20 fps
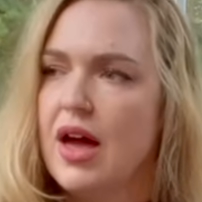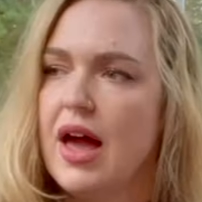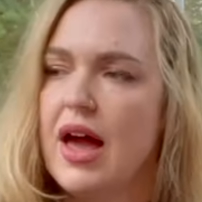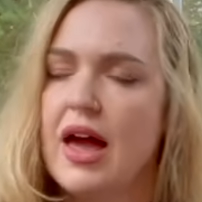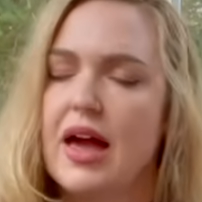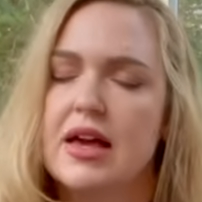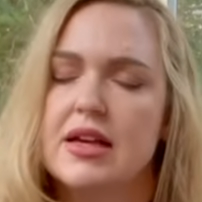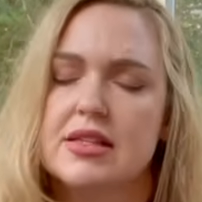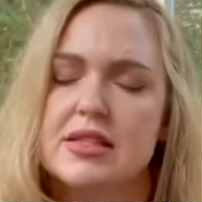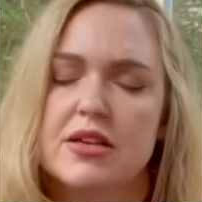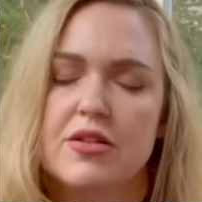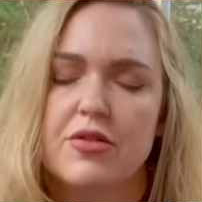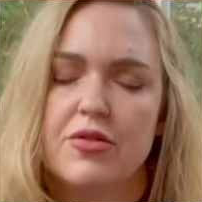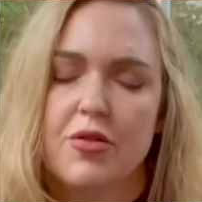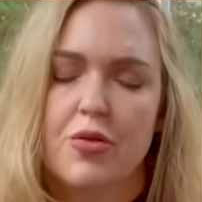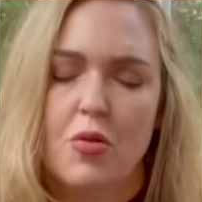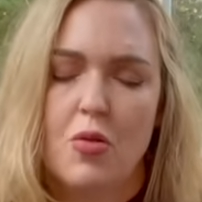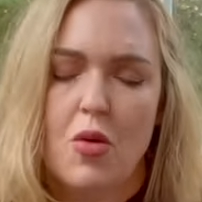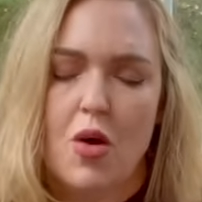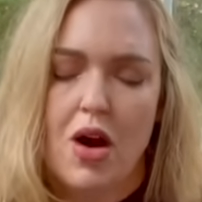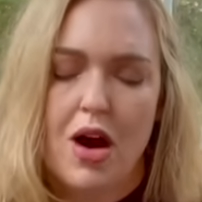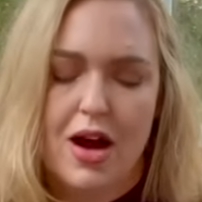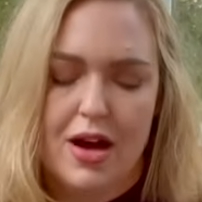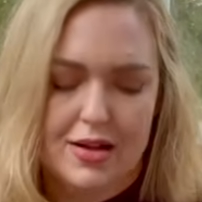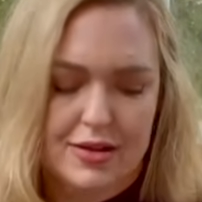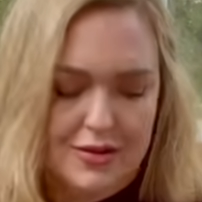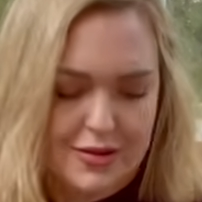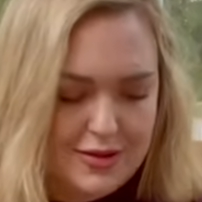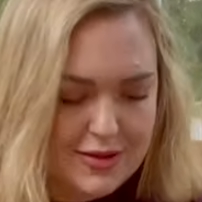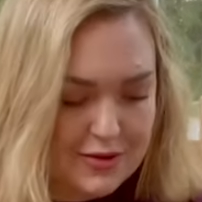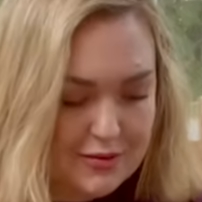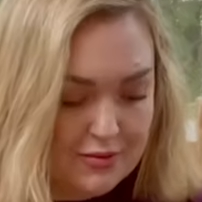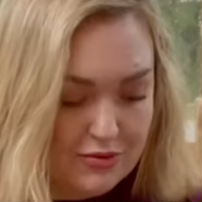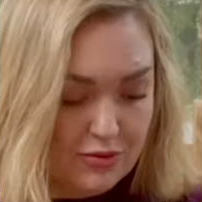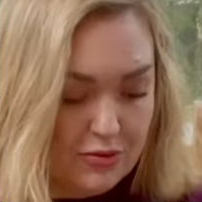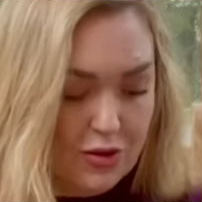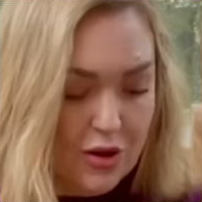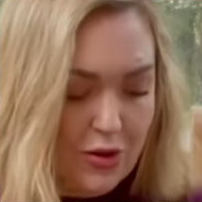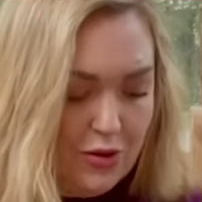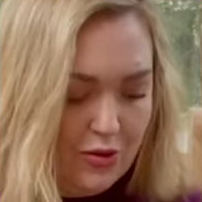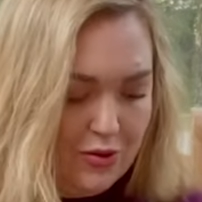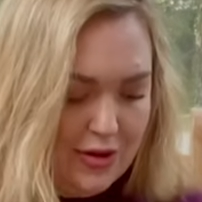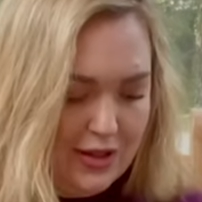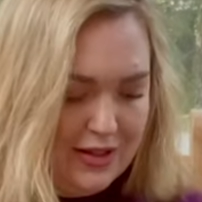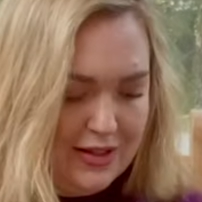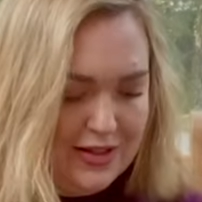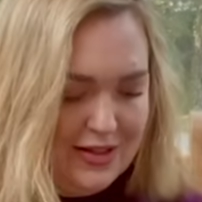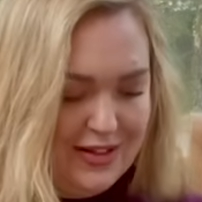Ace of Wands. Whoa.